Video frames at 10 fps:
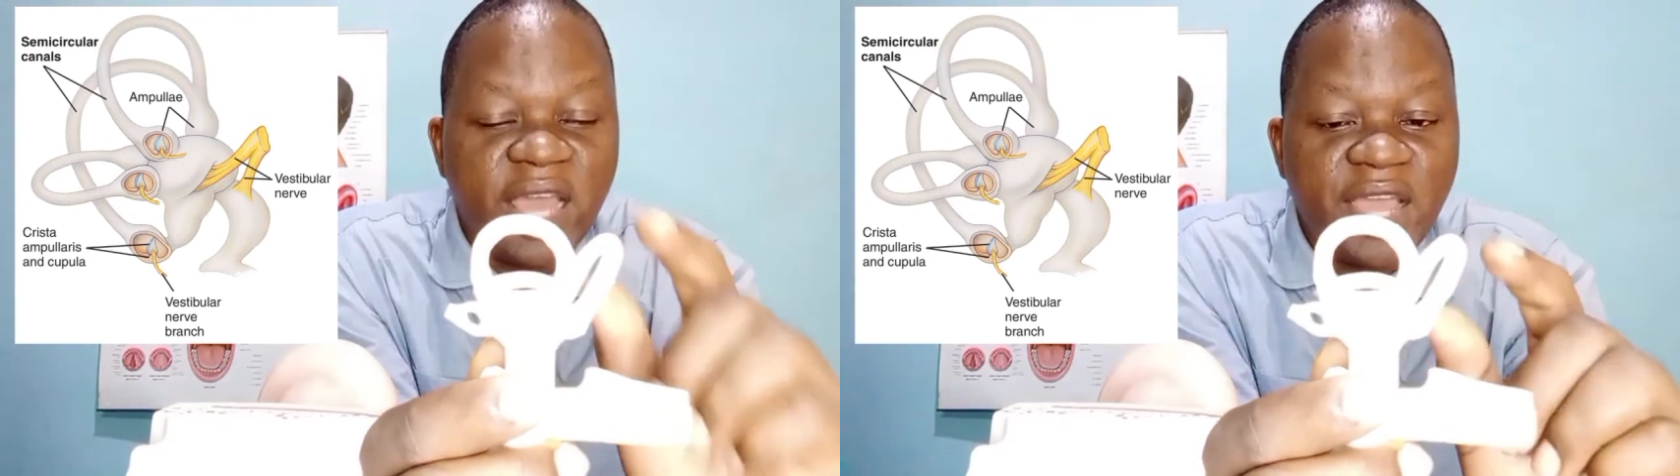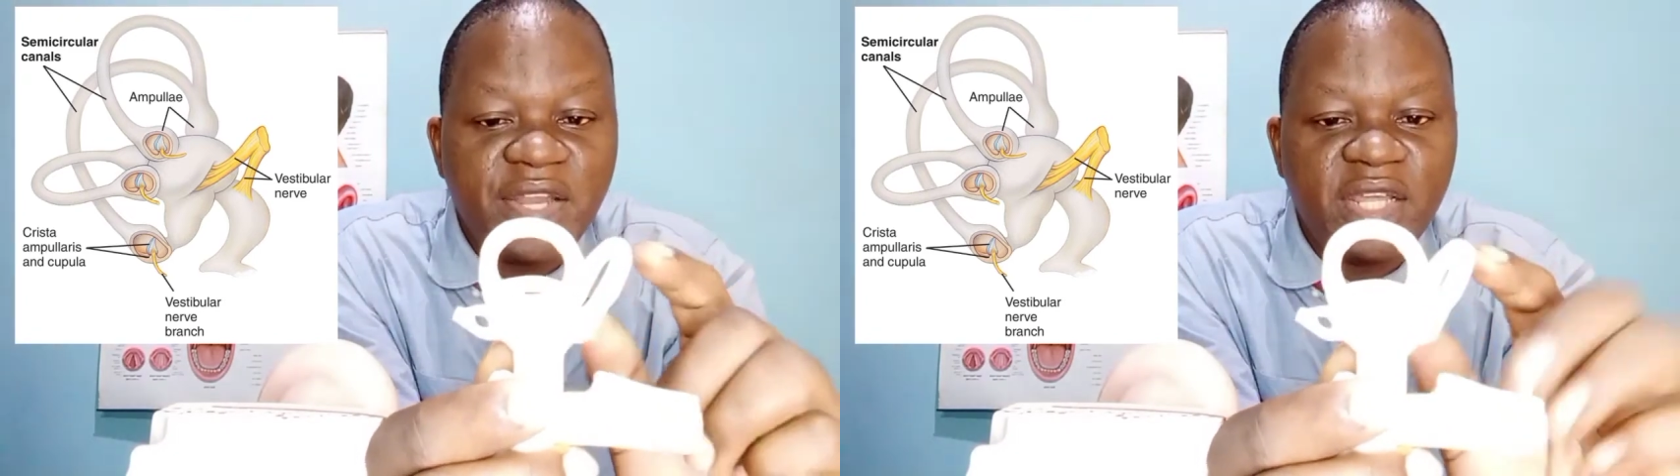
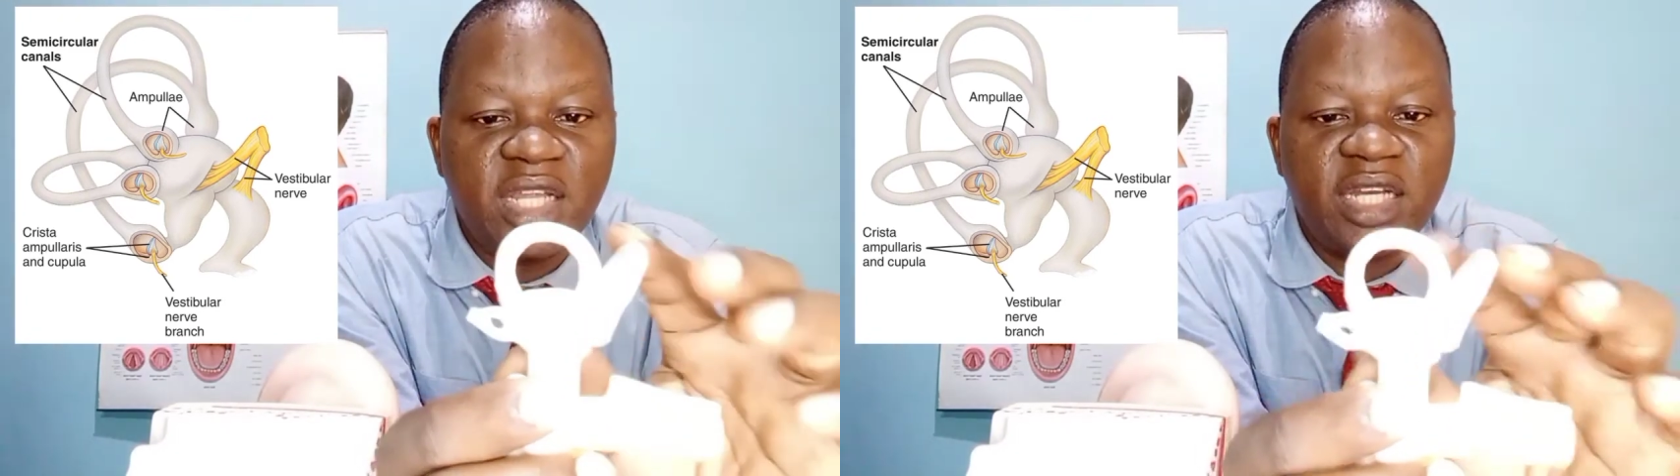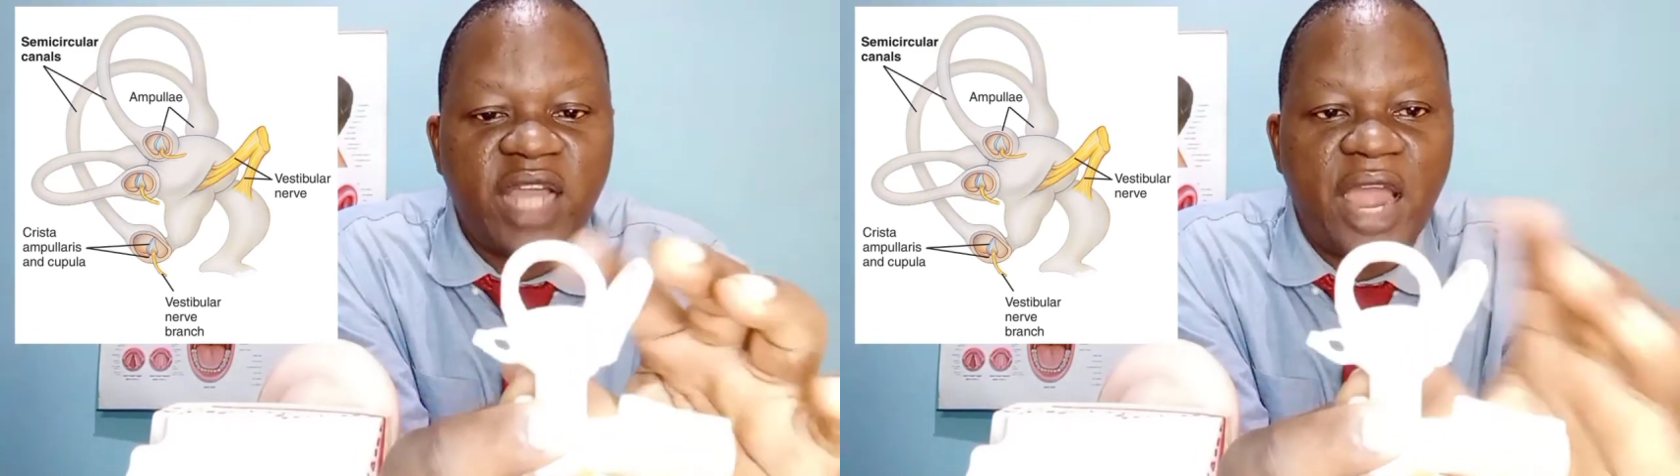any
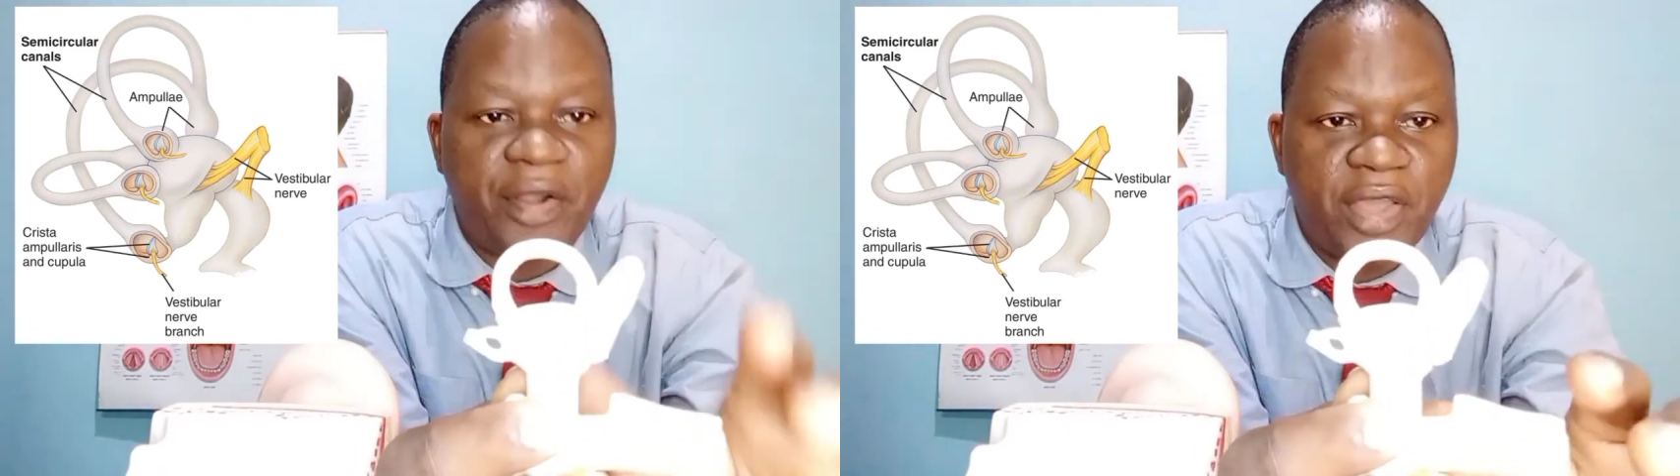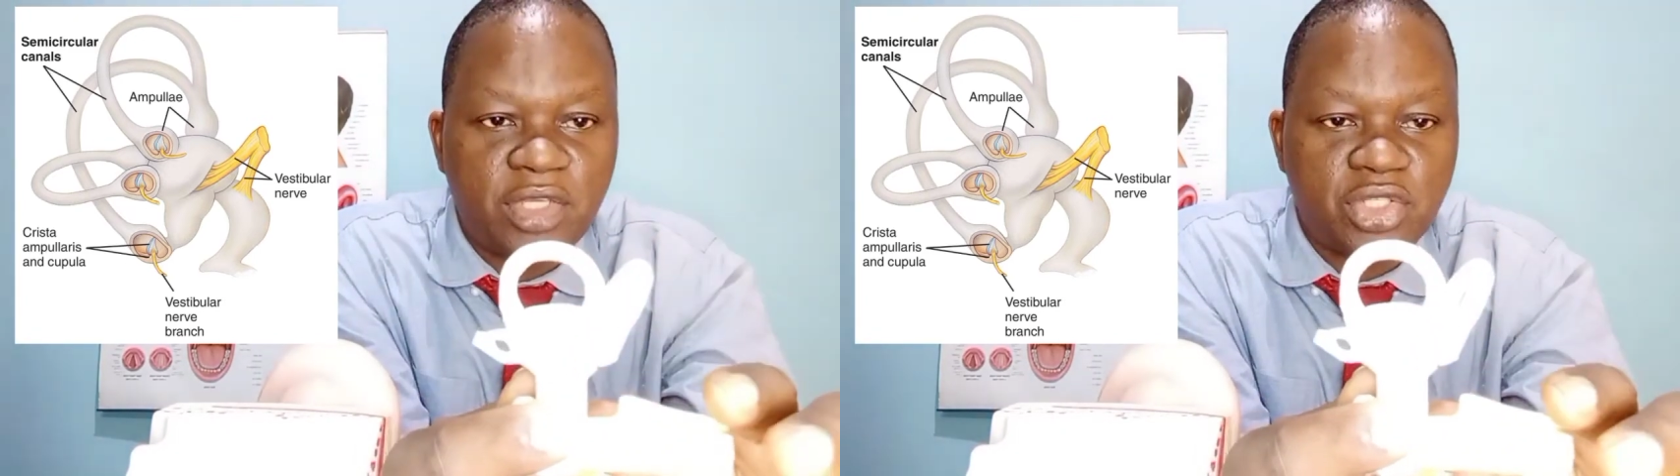
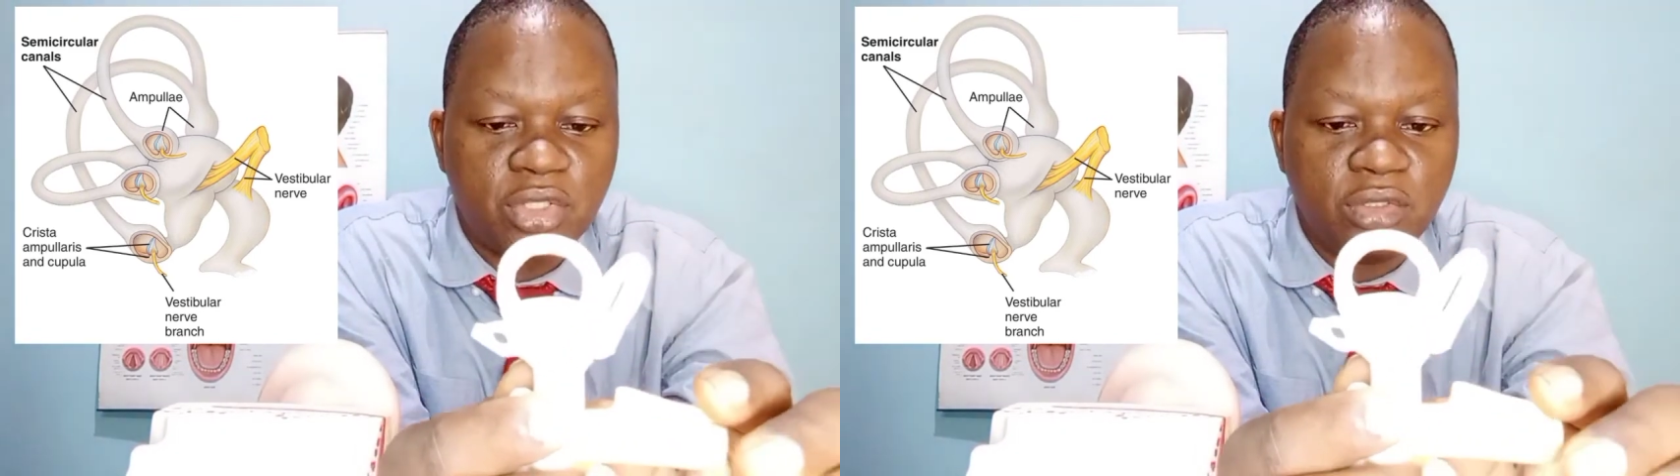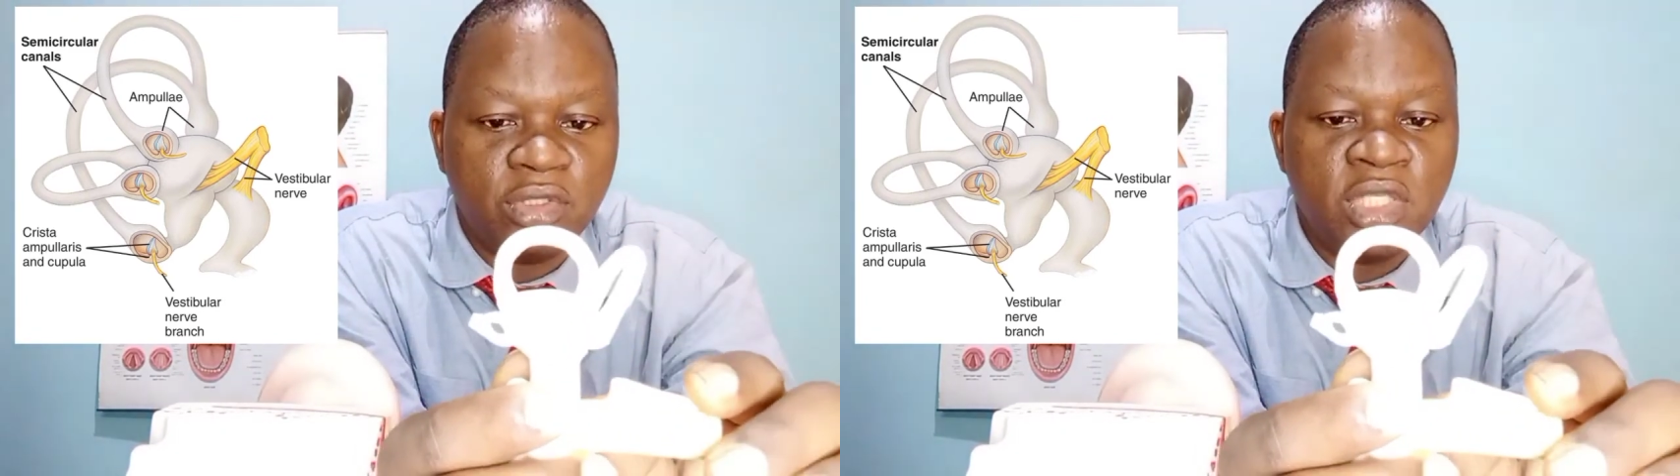direction.